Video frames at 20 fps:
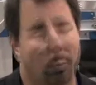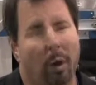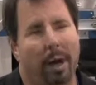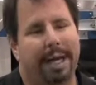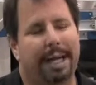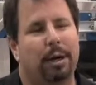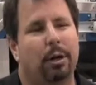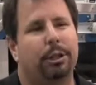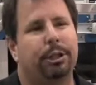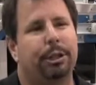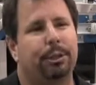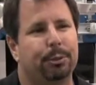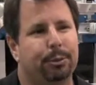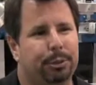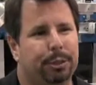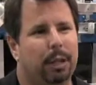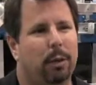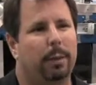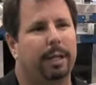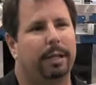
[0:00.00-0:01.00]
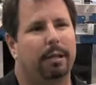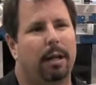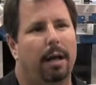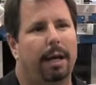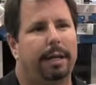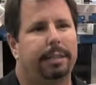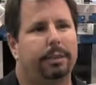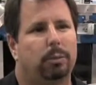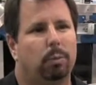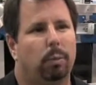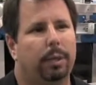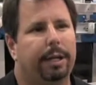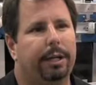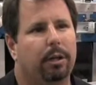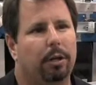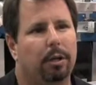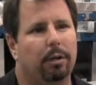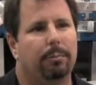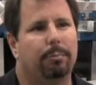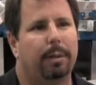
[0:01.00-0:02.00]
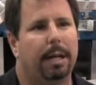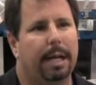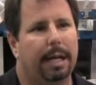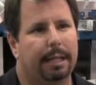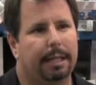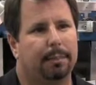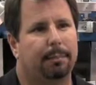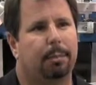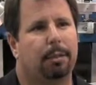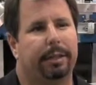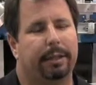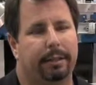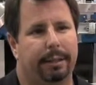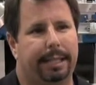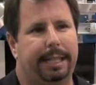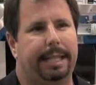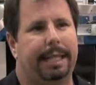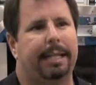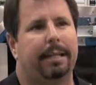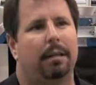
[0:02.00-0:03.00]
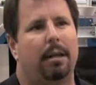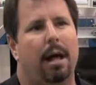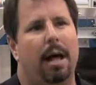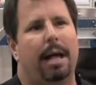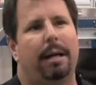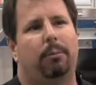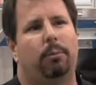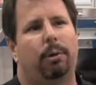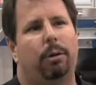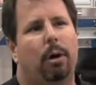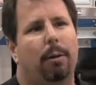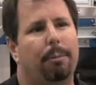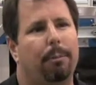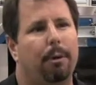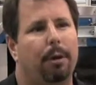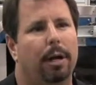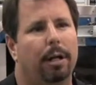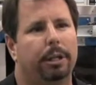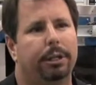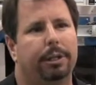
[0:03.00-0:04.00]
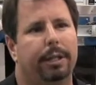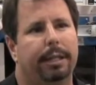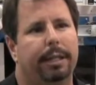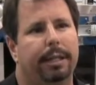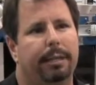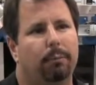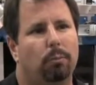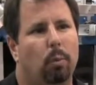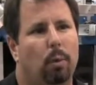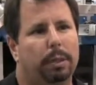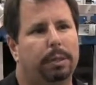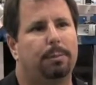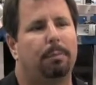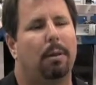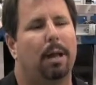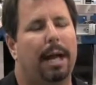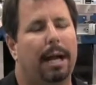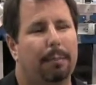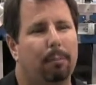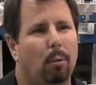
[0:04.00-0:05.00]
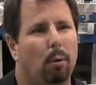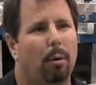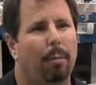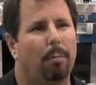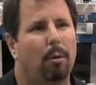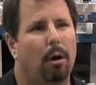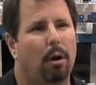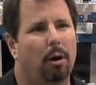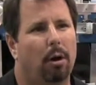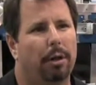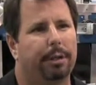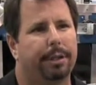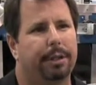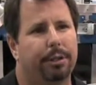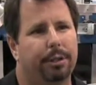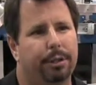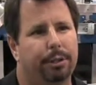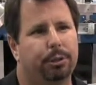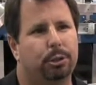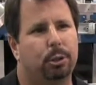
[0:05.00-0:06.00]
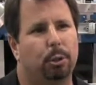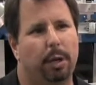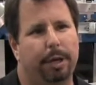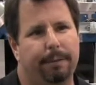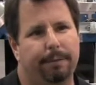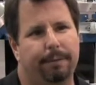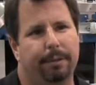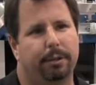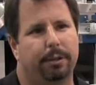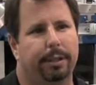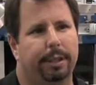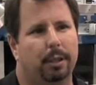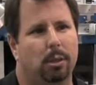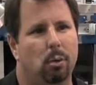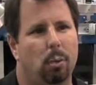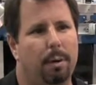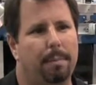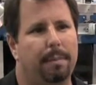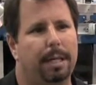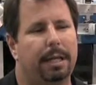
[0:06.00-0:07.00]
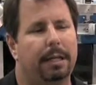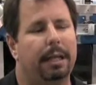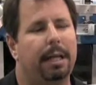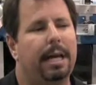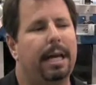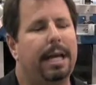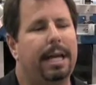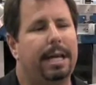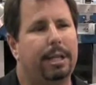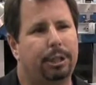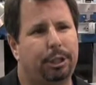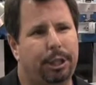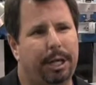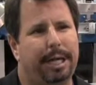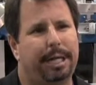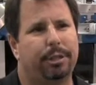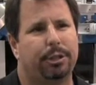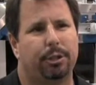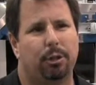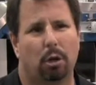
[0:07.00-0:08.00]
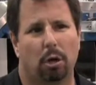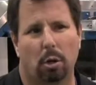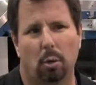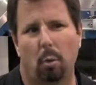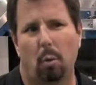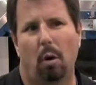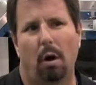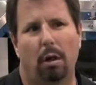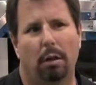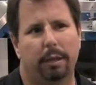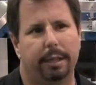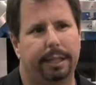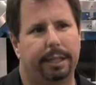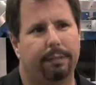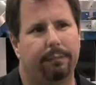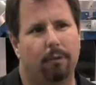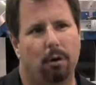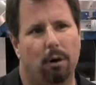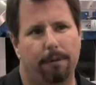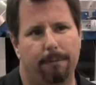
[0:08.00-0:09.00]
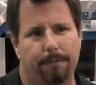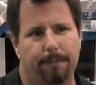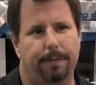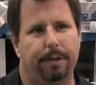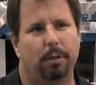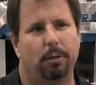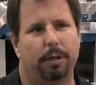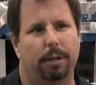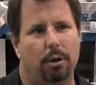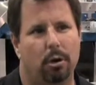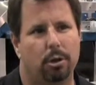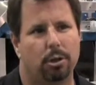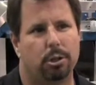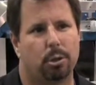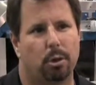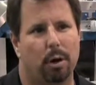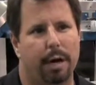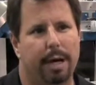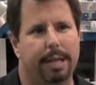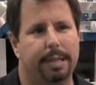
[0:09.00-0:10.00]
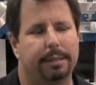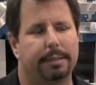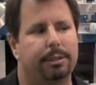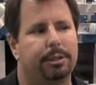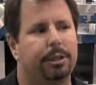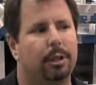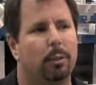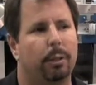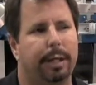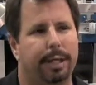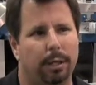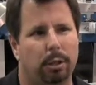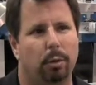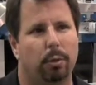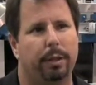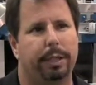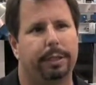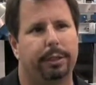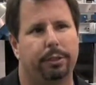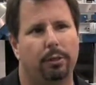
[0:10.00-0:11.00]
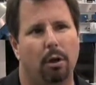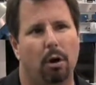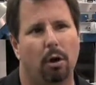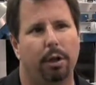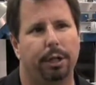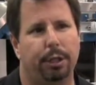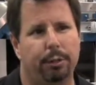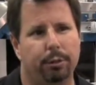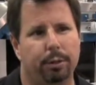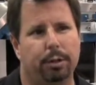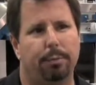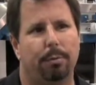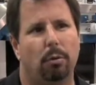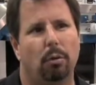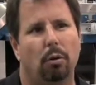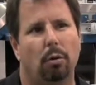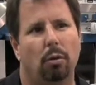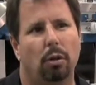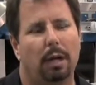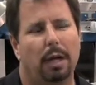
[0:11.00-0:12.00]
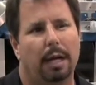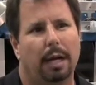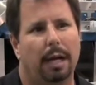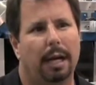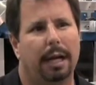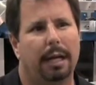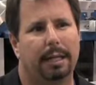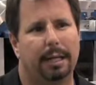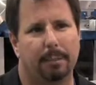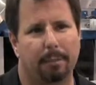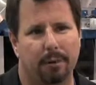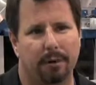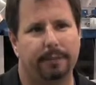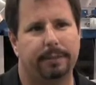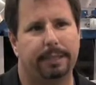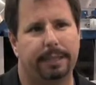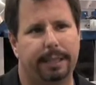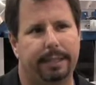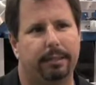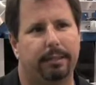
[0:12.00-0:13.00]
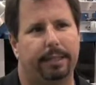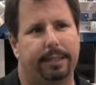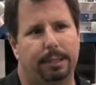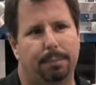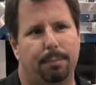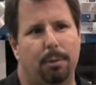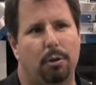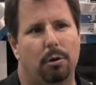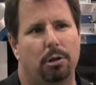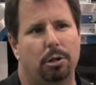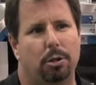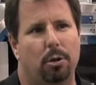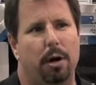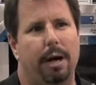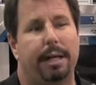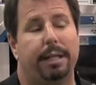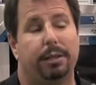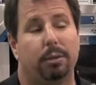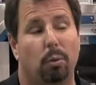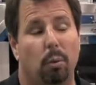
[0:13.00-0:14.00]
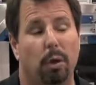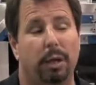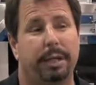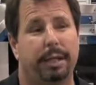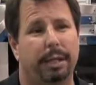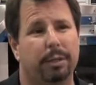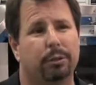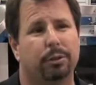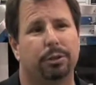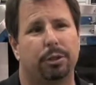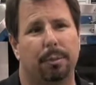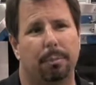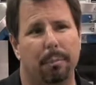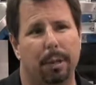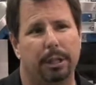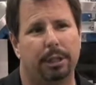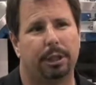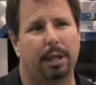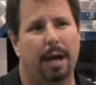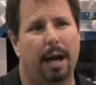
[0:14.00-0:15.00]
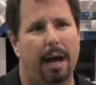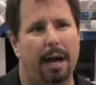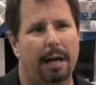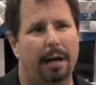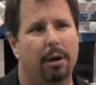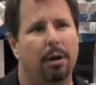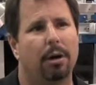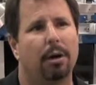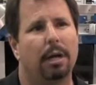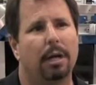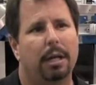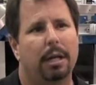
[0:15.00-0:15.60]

In our 2 sowing lines, we are completely in line with our production, and once Blackmore brought on their new tray filling equipment, it changed our quality of our fill in our trays, so it increased our usable number of seedlings per tray, so our yields are much higher